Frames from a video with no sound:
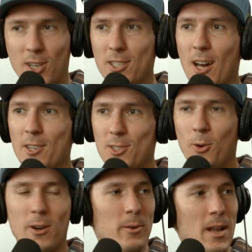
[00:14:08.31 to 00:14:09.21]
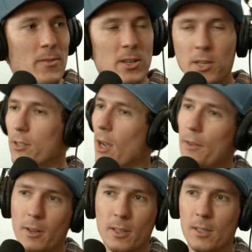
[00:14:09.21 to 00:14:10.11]
Katana sword or whatever. And he's like, dude, I
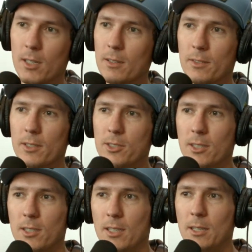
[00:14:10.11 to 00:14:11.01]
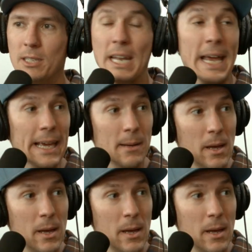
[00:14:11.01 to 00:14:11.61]
fucking love this shit. He was into anime.